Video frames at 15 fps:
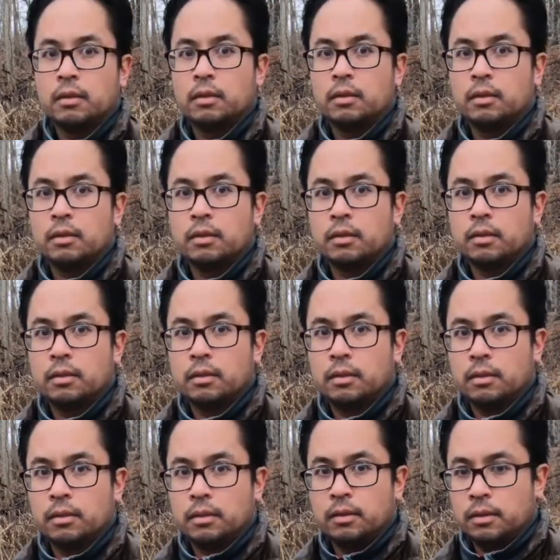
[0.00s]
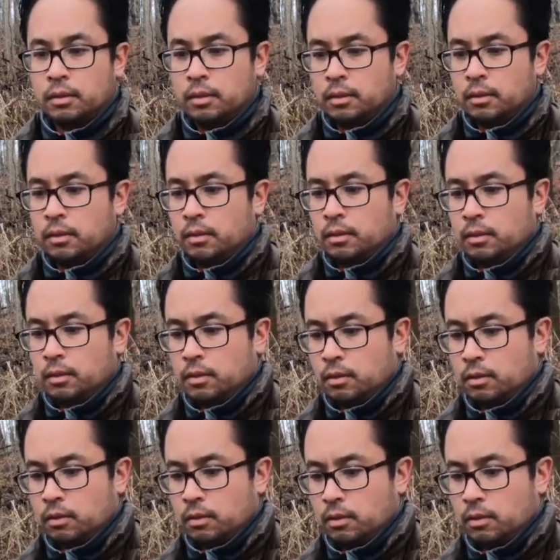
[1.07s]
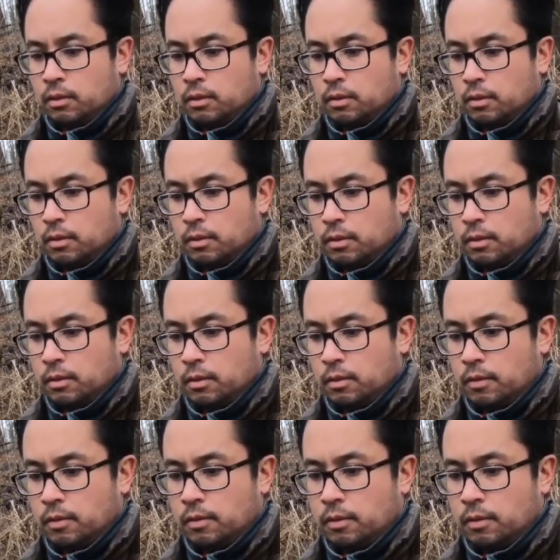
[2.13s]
Nobody speaks.